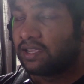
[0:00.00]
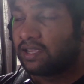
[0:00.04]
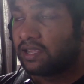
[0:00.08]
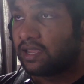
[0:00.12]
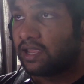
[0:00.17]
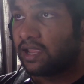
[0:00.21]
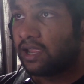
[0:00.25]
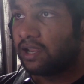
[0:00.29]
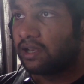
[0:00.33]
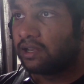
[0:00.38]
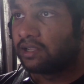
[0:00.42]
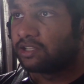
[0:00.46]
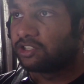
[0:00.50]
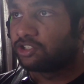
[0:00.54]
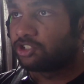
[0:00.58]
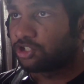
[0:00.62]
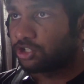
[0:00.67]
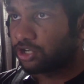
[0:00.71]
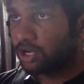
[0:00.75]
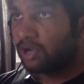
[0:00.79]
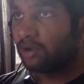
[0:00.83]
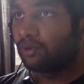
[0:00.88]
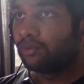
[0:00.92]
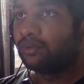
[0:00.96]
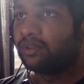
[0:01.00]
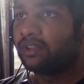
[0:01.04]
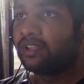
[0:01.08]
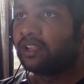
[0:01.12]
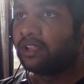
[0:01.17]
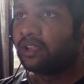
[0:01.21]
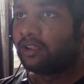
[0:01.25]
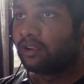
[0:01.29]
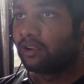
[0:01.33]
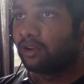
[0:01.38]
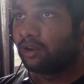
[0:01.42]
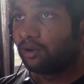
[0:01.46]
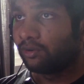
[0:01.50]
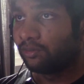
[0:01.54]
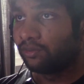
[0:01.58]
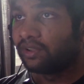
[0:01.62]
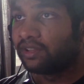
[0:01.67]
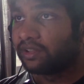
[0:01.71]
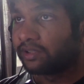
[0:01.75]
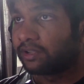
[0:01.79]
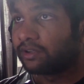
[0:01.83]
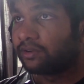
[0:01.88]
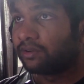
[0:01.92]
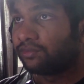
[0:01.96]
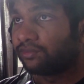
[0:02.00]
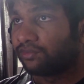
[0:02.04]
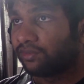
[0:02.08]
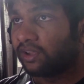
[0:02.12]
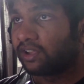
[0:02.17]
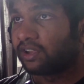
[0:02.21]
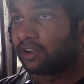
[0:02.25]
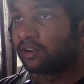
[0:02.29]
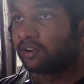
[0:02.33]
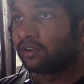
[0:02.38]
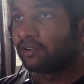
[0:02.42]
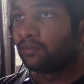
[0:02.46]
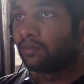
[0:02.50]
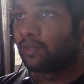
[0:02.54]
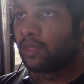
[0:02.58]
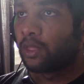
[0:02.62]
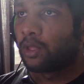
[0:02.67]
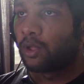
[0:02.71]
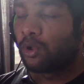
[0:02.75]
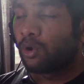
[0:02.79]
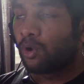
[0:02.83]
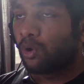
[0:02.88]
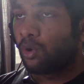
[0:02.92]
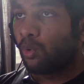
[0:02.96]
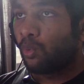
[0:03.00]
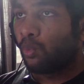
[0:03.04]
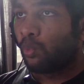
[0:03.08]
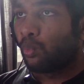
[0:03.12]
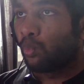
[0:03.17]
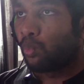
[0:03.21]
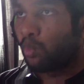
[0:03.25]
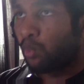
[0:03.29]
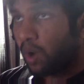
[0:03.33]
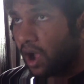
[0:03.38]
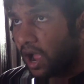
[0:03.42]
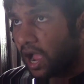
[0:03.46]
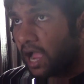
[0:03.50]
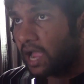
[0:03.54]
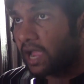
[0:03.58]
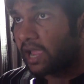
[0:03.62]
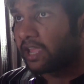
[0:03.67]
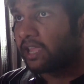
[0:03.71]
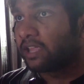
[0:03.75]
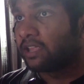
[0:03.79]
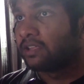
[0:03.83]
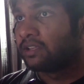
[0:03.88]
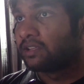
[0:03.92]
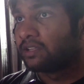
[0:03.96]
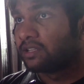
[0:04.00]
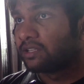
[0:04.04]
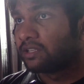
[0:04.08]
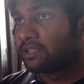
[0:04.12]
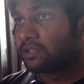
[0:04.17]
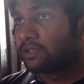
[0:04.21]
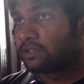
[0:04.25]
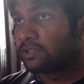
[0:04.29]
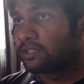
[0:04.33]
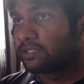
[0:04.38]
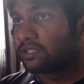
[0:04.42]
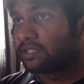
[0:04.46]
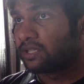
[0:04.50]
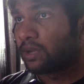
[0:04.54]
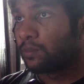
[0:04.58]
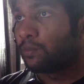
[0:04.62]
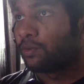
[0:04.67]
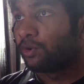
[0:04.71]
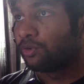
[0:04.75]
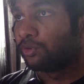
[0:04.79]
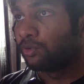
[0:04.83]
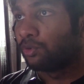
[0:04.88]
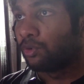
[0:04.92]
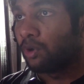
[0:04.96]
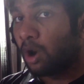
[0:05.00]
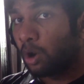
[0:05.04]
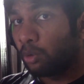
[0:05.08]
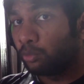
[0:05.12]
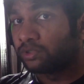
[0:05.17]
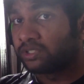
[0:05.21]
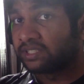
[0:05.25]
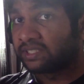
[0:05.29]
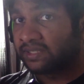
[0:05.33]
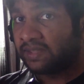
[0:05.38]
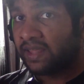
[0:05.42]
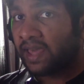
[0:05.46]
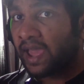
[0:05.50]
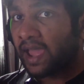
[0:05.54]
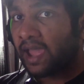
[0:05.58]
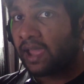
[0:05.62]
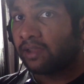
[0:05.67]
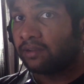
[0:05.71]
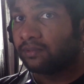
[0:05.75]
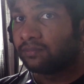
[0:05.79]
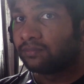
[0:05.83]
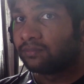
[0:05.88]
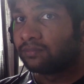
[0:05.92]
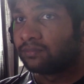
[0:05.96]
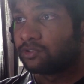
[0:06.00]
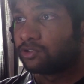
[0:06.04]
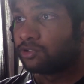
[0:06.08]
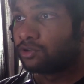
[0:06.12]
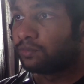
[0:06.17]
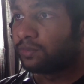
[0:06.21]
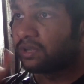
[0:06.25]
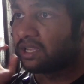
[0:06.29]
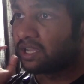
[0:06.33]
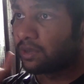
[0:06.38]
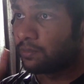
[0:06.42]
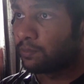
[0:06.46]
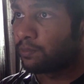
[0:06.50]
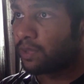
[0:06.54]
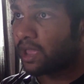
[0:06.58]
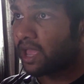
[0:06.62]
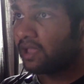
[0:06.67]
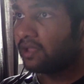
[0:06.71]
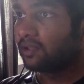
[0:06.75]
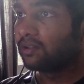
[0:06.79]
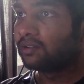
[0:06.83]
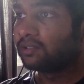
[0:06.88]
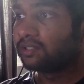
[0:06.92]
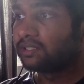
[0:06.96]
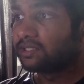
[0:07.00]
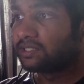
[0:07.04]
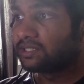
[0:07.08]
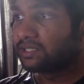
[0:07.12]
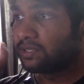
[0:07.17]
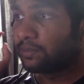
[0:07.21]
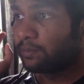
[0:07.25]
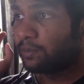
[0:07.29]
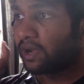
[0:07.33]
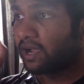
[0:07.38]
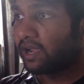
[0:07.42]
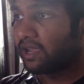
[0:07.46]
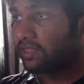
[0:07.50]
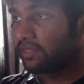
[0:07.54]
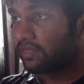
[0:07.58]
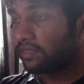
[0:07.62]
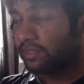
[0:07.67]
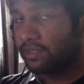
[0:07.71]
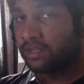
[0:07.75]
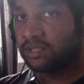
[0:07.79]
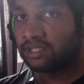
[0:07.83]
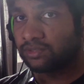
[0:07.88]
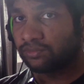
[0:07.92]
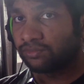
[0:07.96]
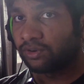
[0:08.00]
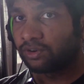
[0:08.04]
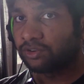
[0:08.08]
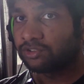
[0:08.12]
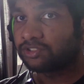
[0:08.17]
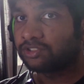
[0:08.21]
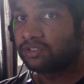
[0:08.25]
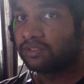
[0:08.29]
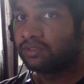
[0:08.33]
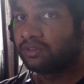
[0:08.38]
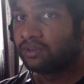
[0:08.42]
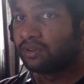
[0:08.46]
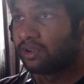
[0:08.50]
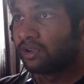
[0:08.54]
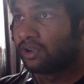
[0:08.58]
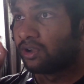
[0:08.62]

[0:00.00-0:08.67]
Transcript: It is genuinely a really good figure. Why someone who owns that should be compelled to buy this version,